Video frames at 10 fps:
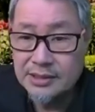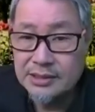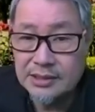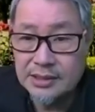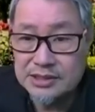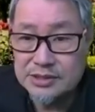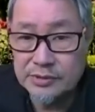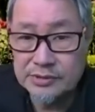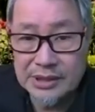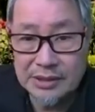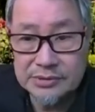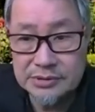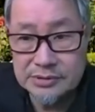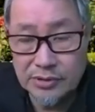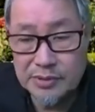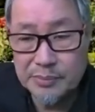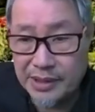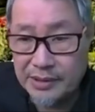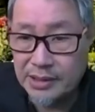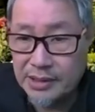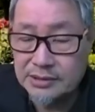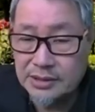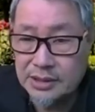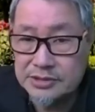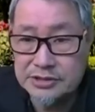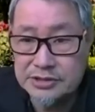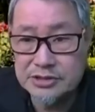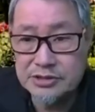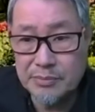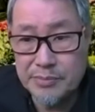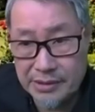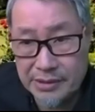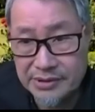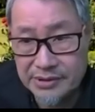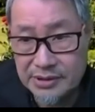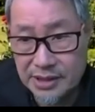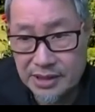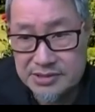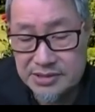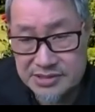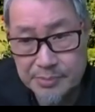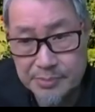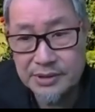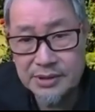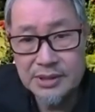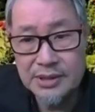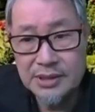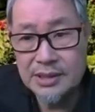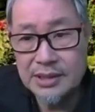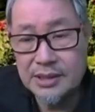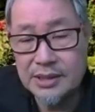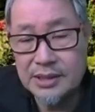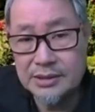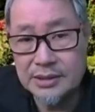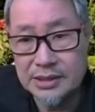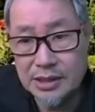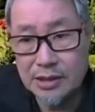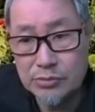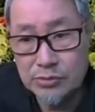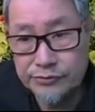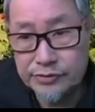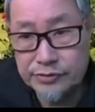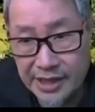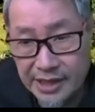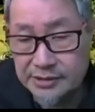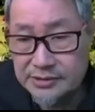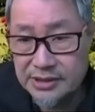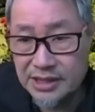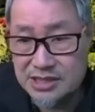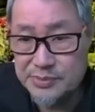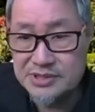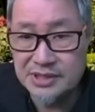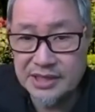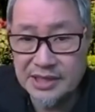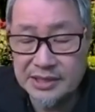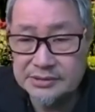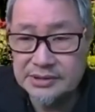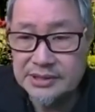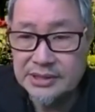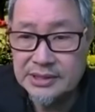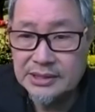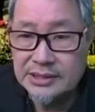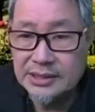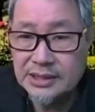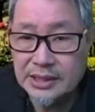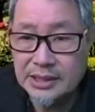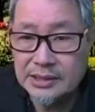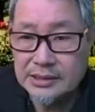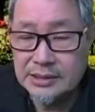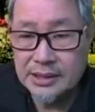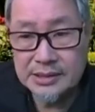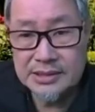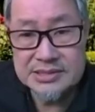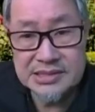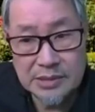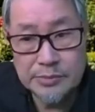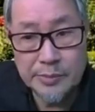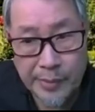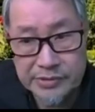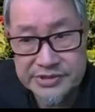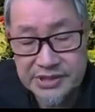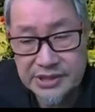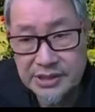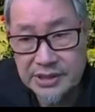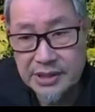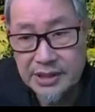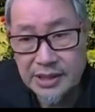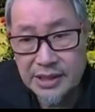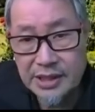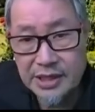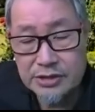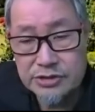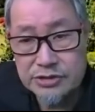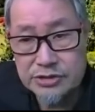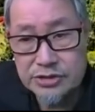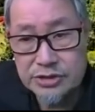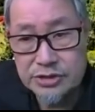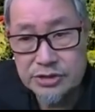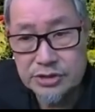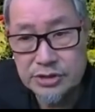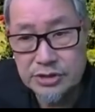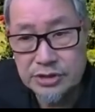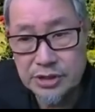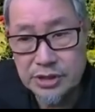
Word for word: a small town in northern Perak. Mm. Uh, hmm. she just got married last December and uh, now moved to KL. The husband is in KL. Uh, Nadia has cerebral palsy and she,